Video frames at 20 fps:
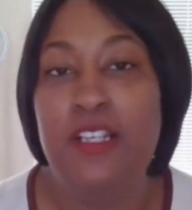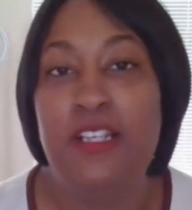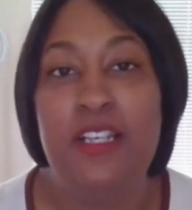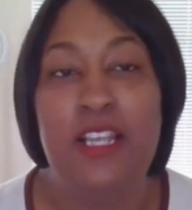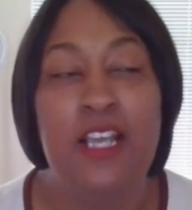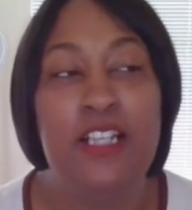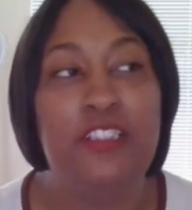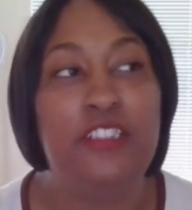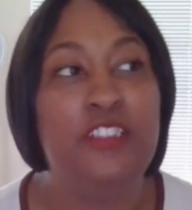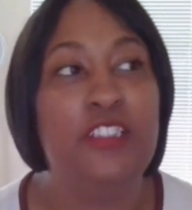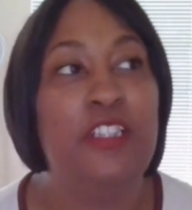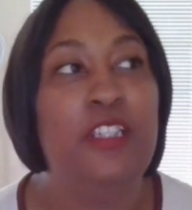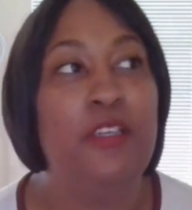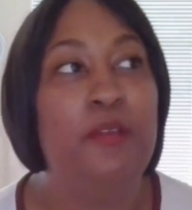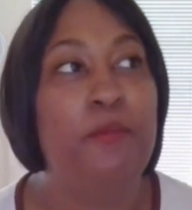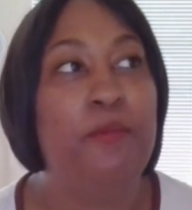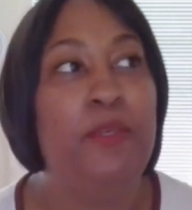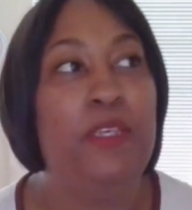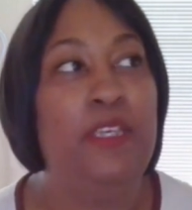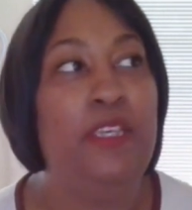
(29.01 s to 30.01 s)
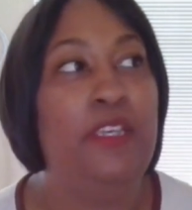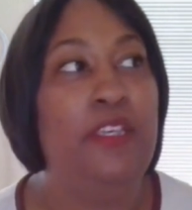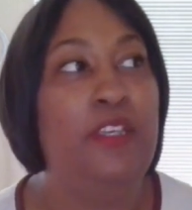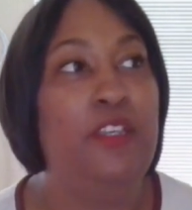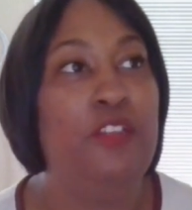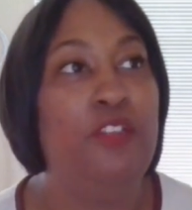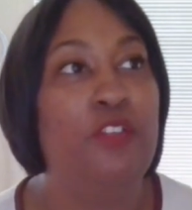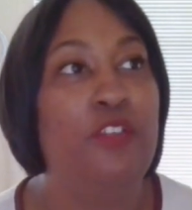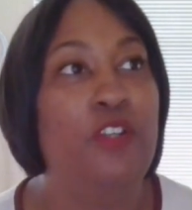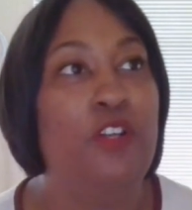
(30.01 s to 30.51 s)
That shouldn't
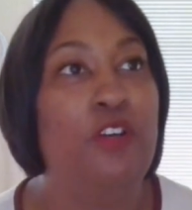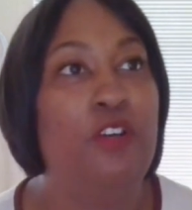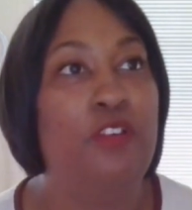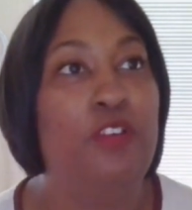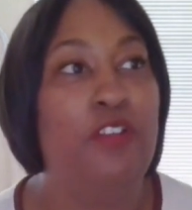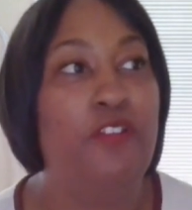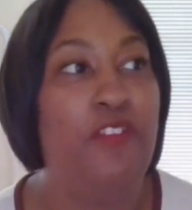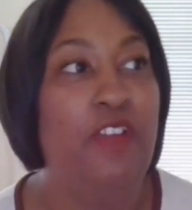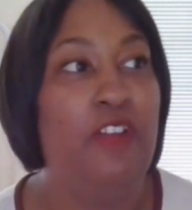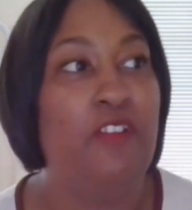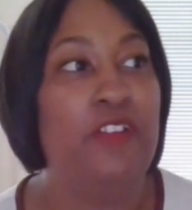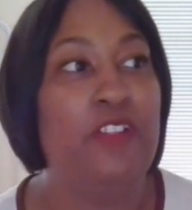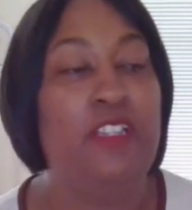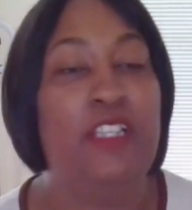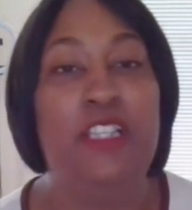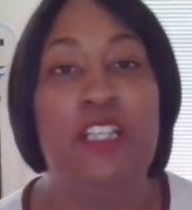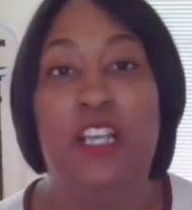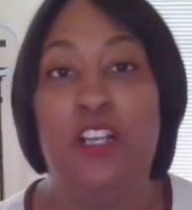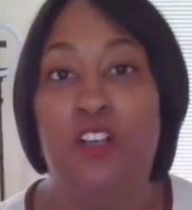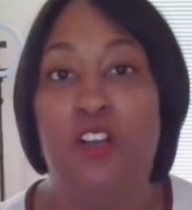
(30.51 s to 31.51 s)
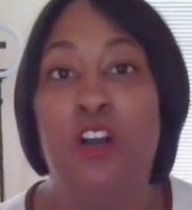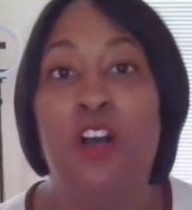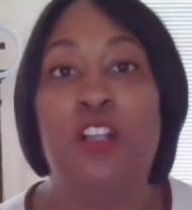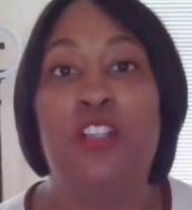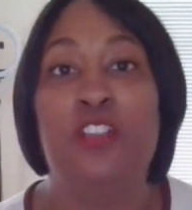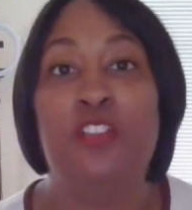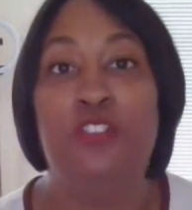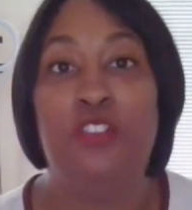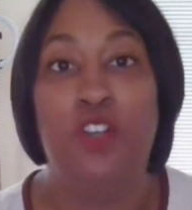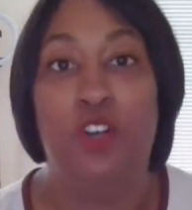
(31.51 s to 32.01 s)
be, you know, the very thing that
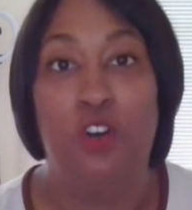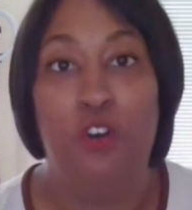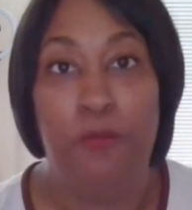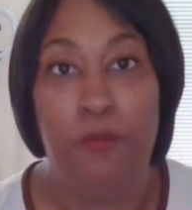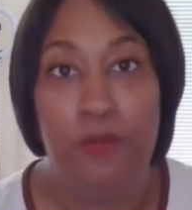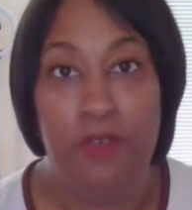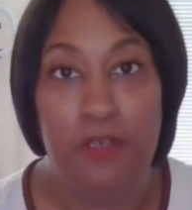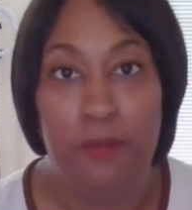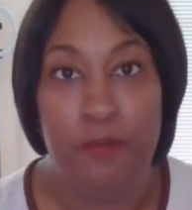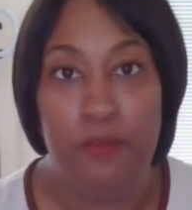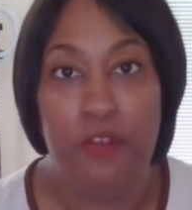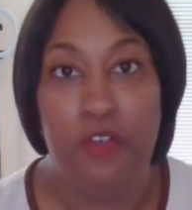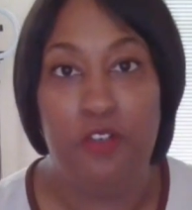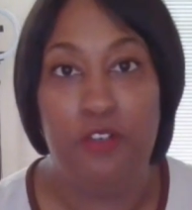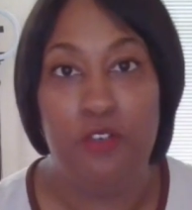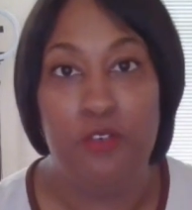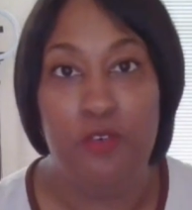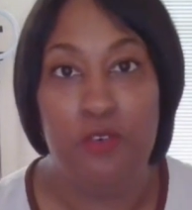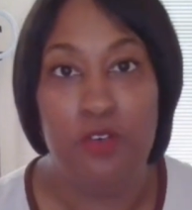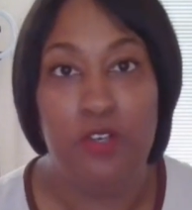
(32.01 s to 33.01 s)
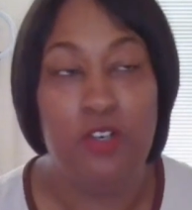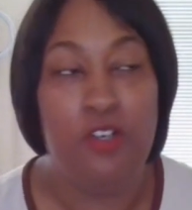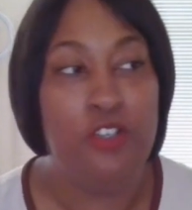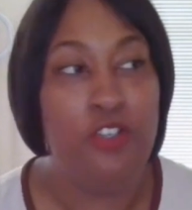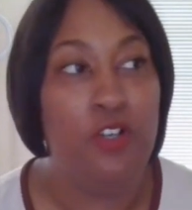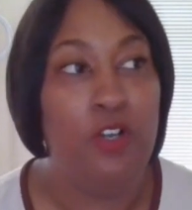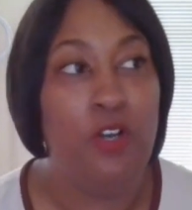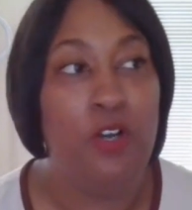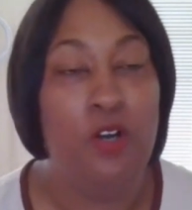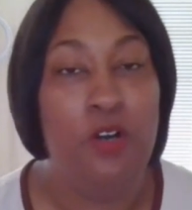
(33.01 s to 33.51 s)
caused you to open up your door,
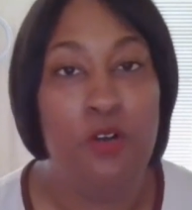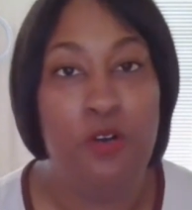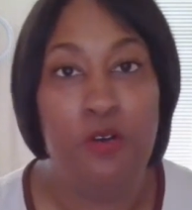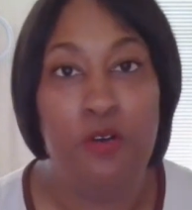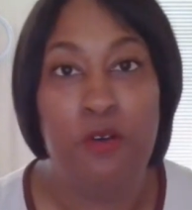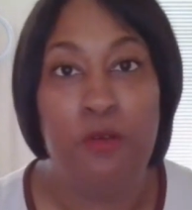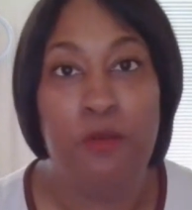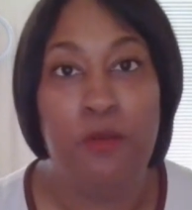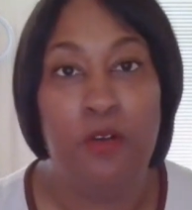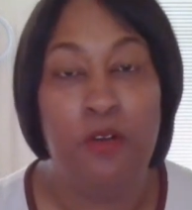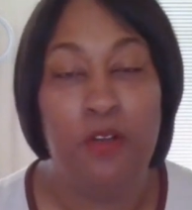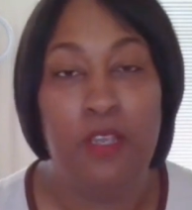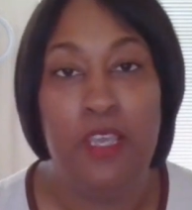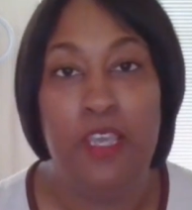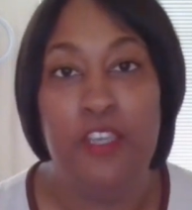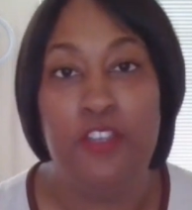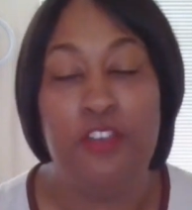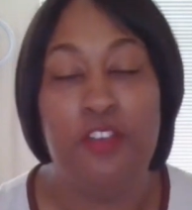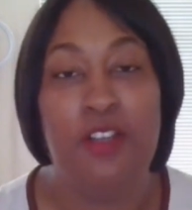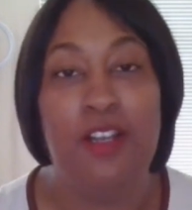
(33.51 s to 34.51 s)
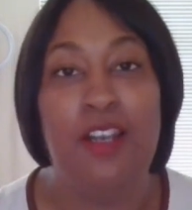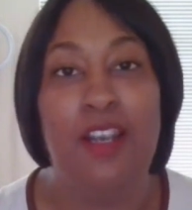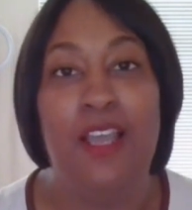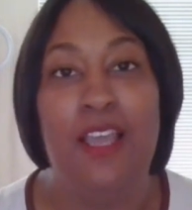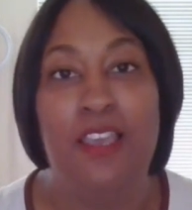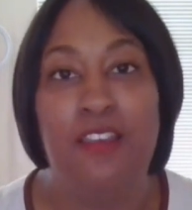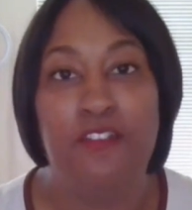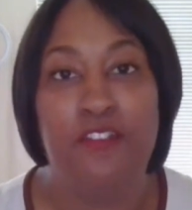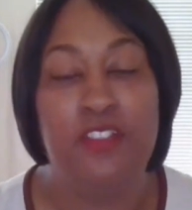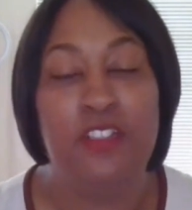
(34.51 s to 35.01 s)
your home, okay, your
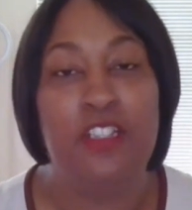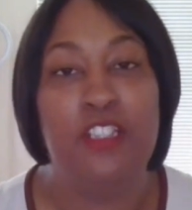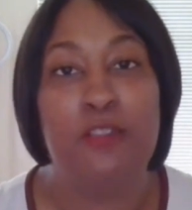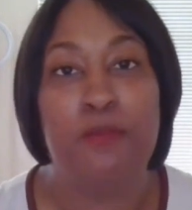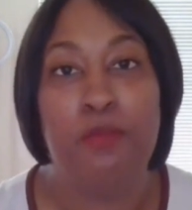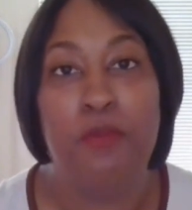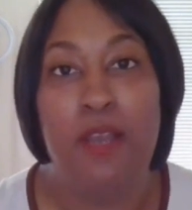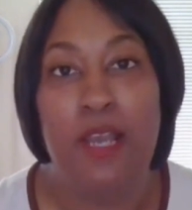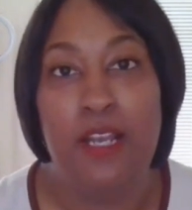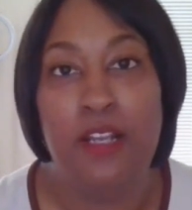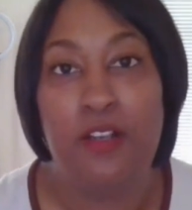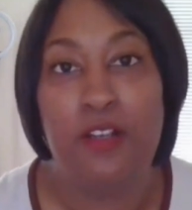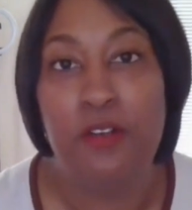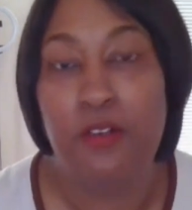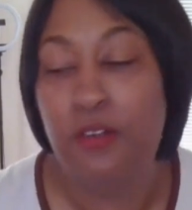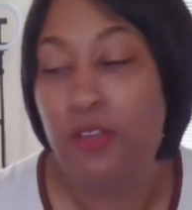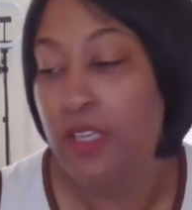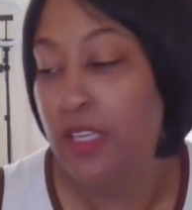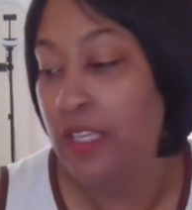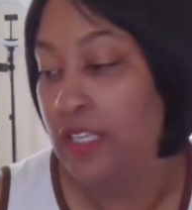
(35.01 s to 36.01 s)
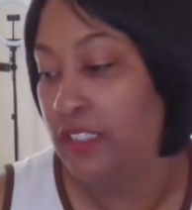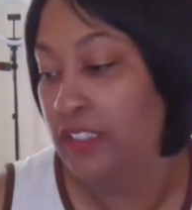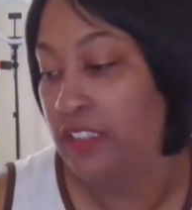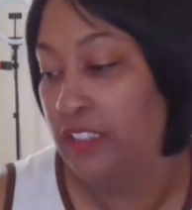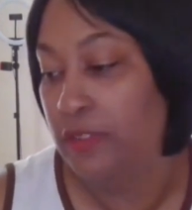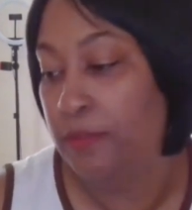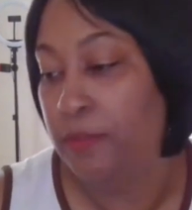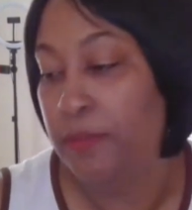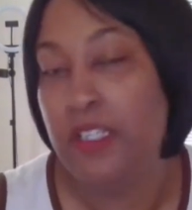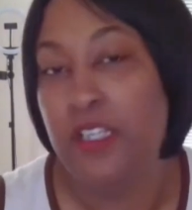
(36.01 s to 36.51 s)
life to this prodigal
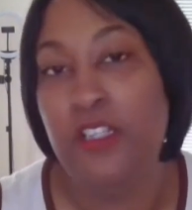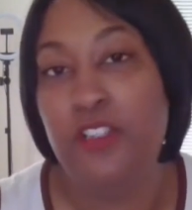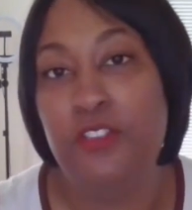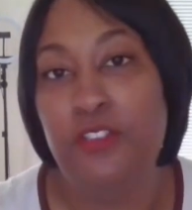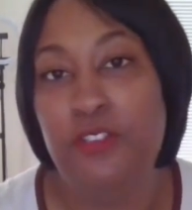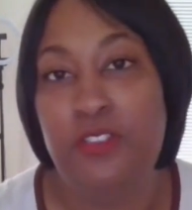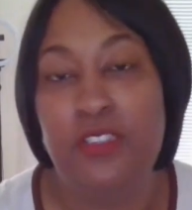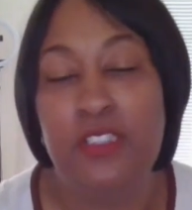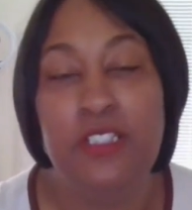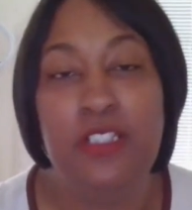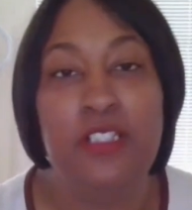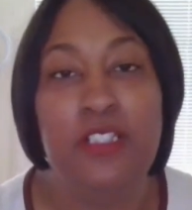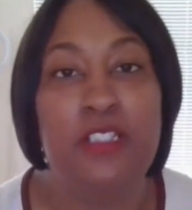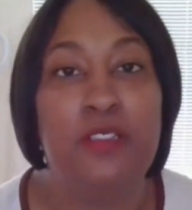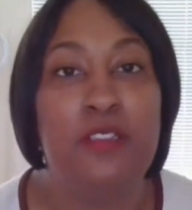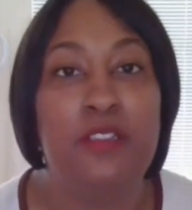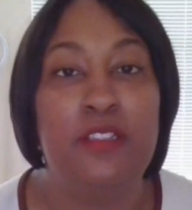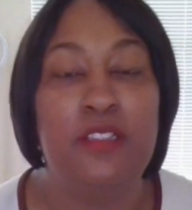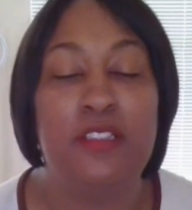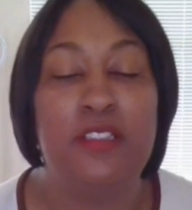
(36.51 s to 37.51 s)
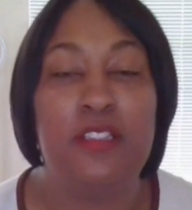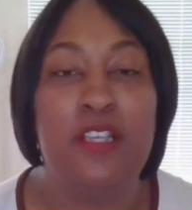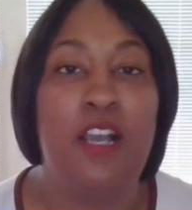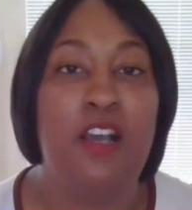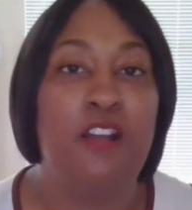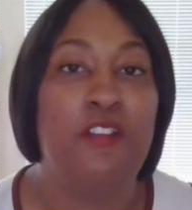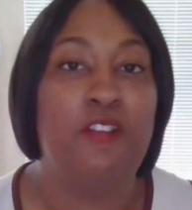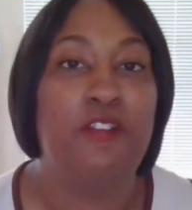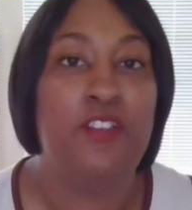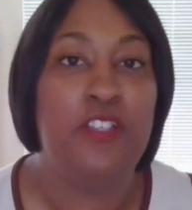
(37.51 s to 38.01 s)
just because you see this
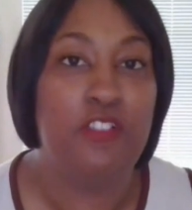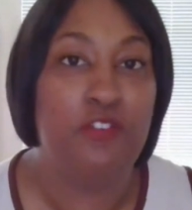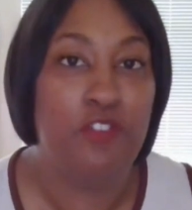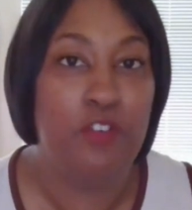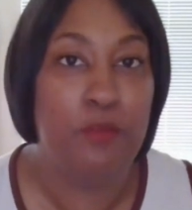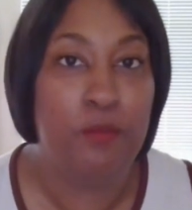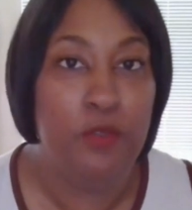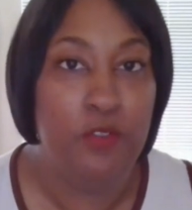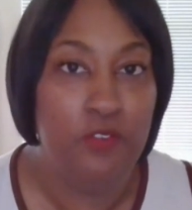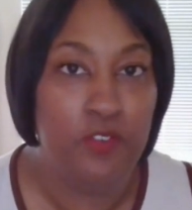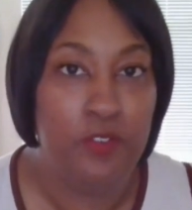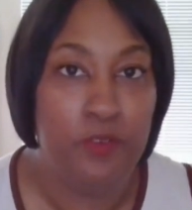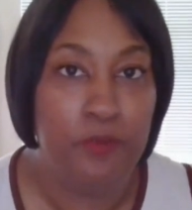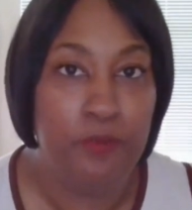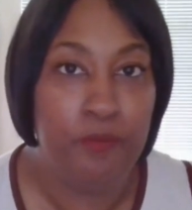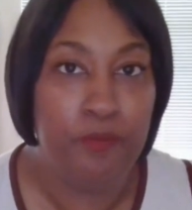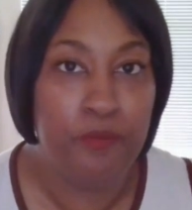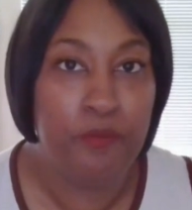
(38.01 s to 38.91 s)
counterfeit removal.